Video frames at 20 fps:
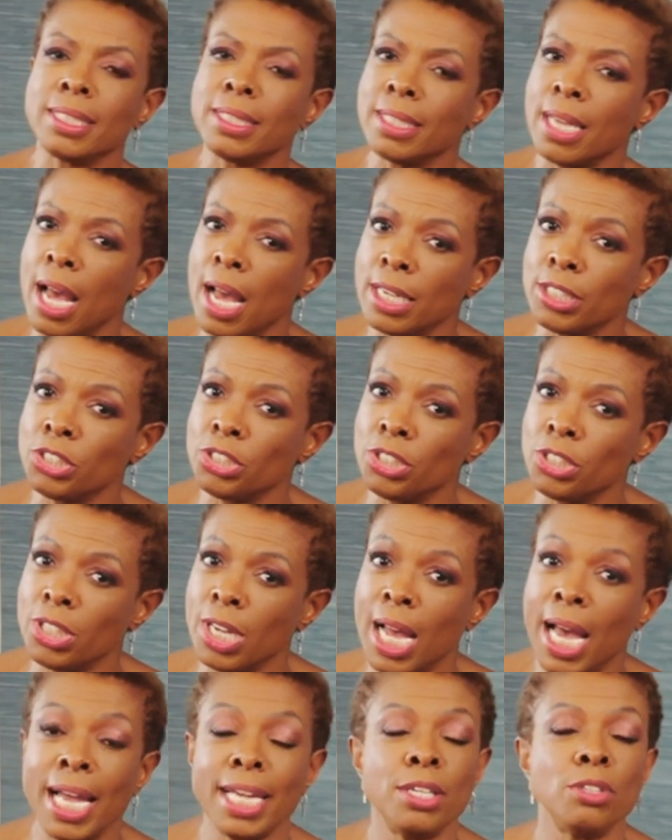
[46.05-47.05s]
a doctor,
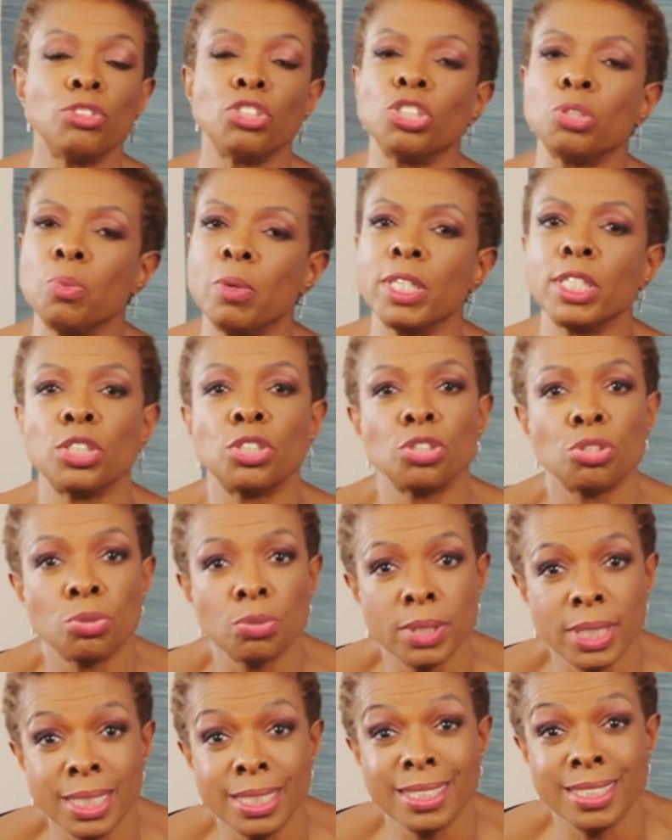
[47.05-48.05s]
I don't just want to
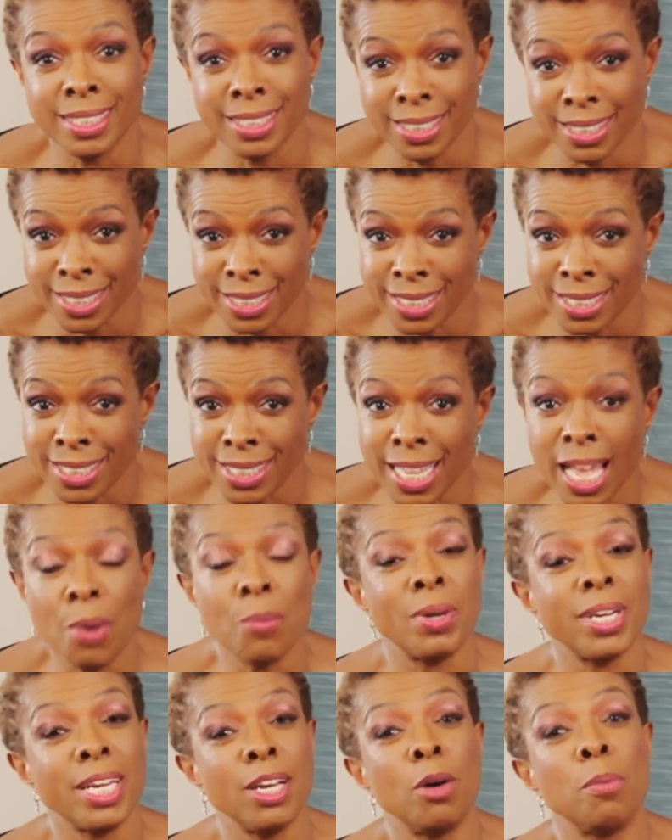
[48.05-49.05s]
treat disease, I want
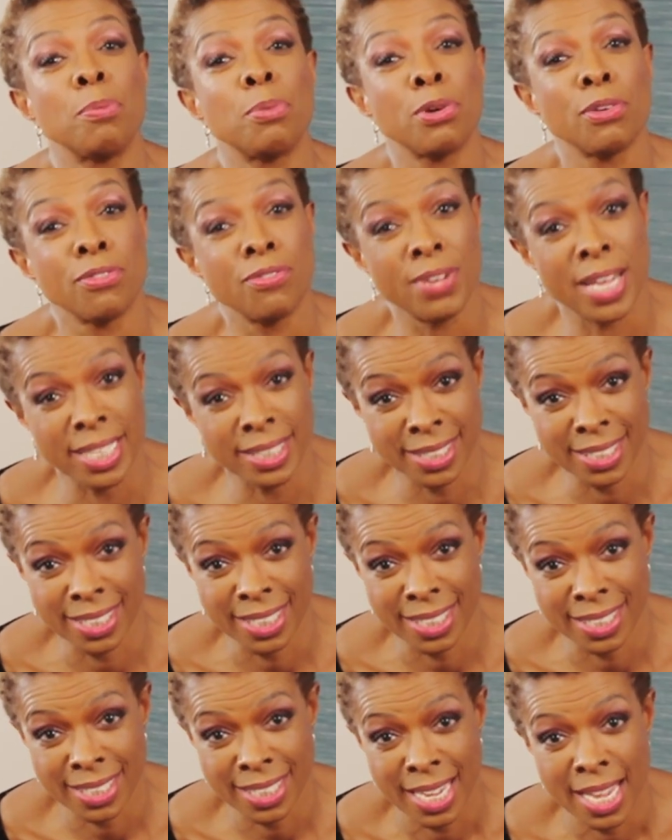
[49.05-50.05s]
to help prevent
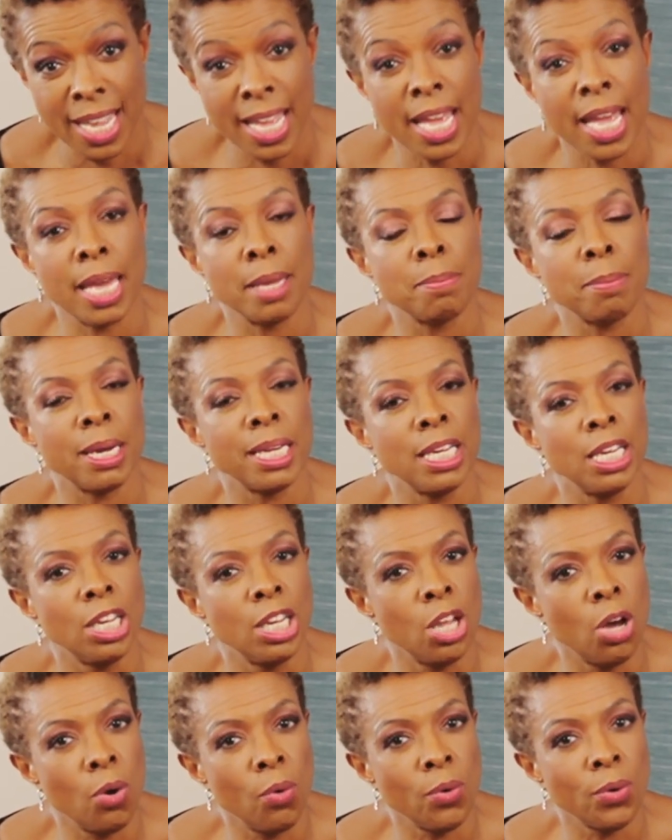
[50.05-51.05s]
it. And by
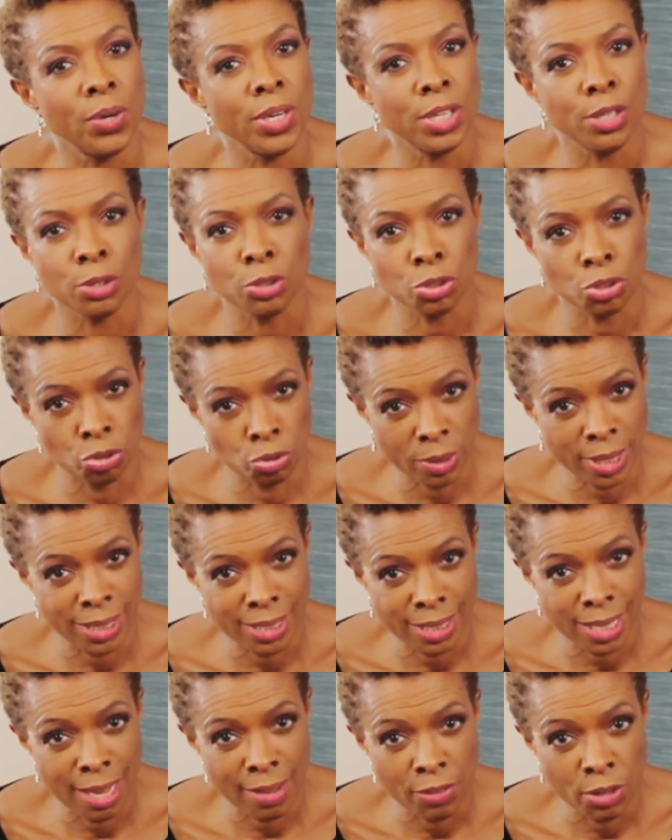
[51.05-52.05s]
lowering your stress
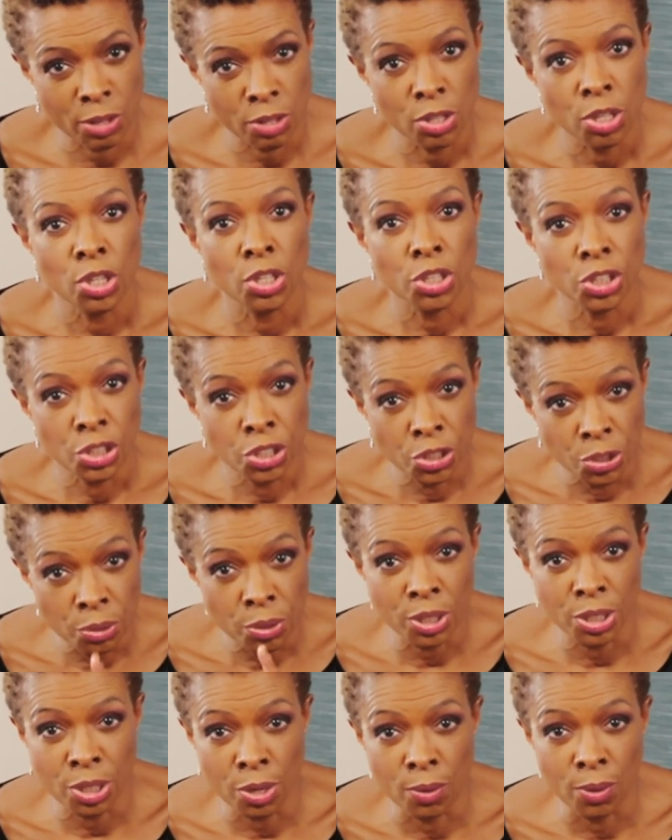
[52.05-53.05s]
level, you
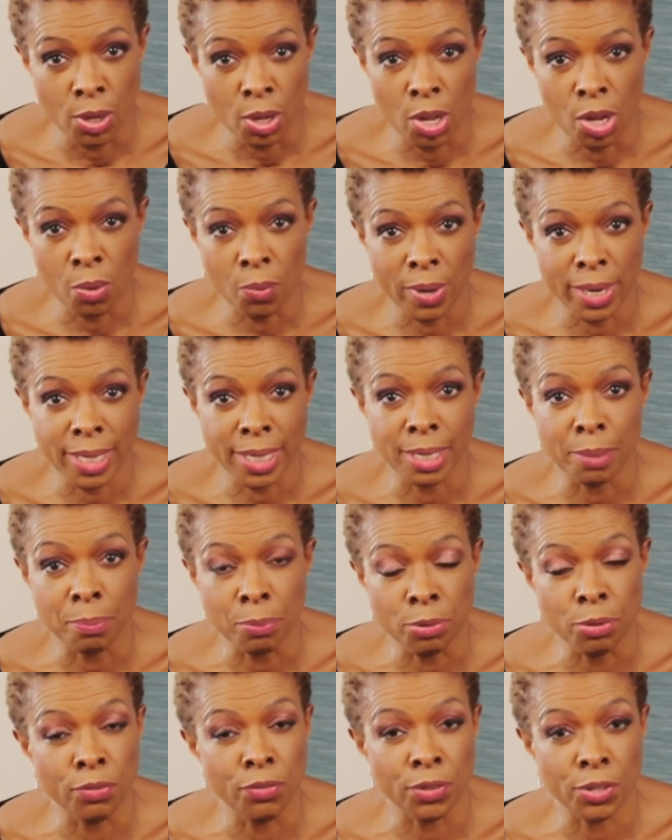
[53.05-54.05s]
can go a long way in
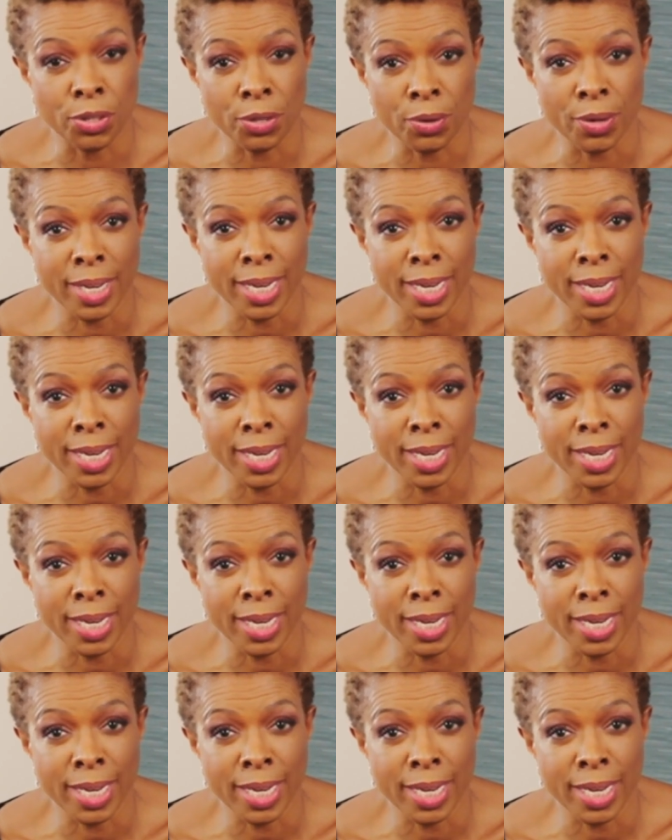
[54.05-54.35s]
improving your